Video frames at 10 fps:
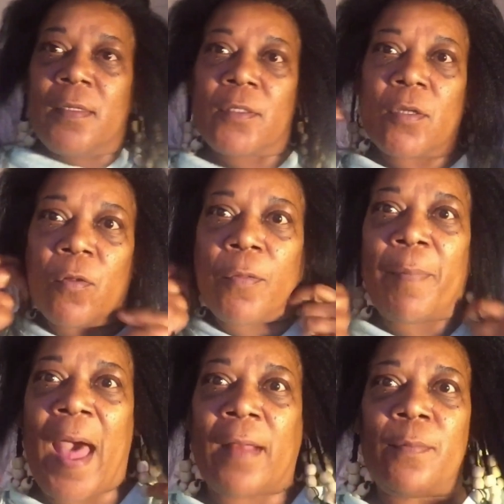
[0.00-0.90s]
So the
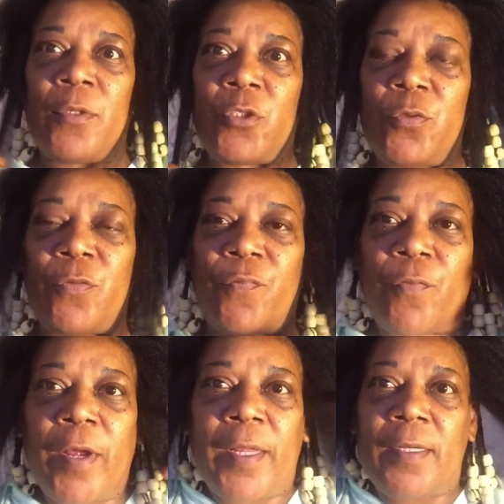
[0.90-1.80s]
bottom will to the
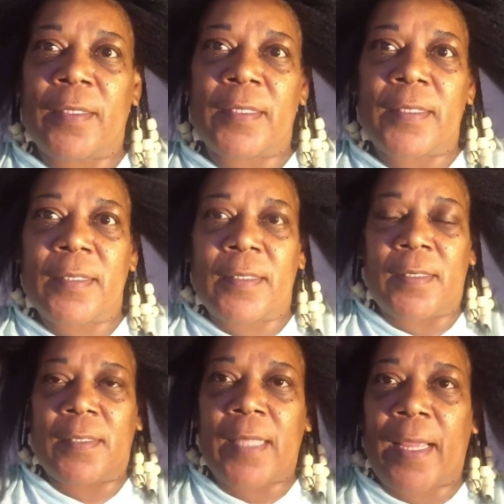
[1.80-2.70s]
front, the
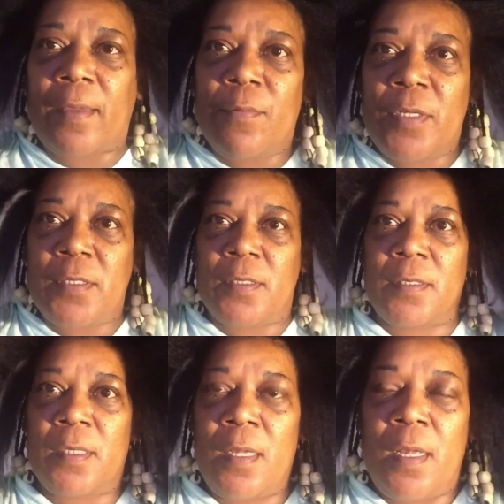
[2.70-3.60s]
second
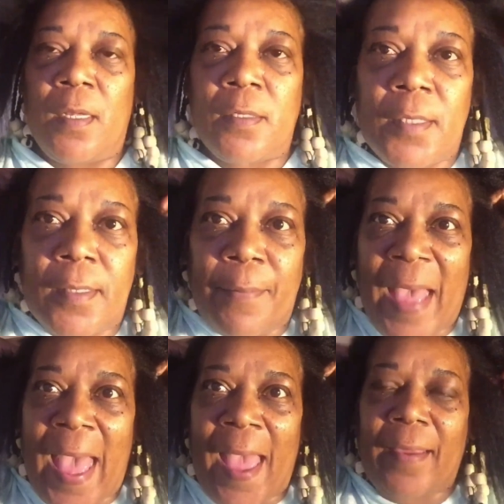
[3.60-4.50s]
one's to the
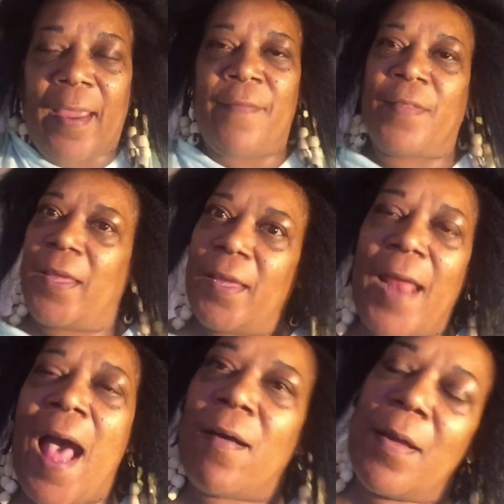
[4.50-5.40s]
back, and
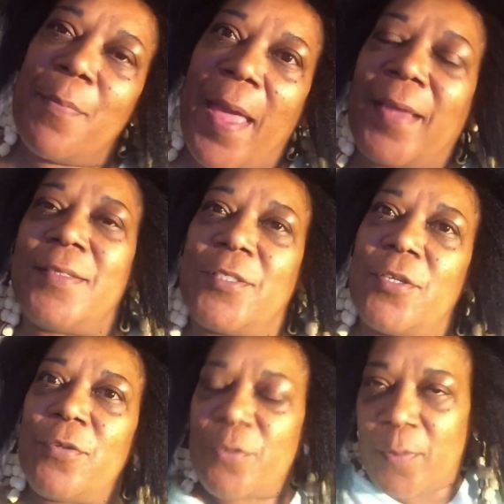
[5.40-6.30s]
then I'll come back and
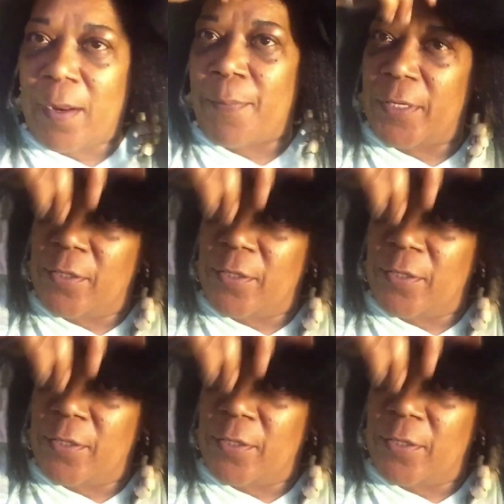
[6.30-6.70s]
show you what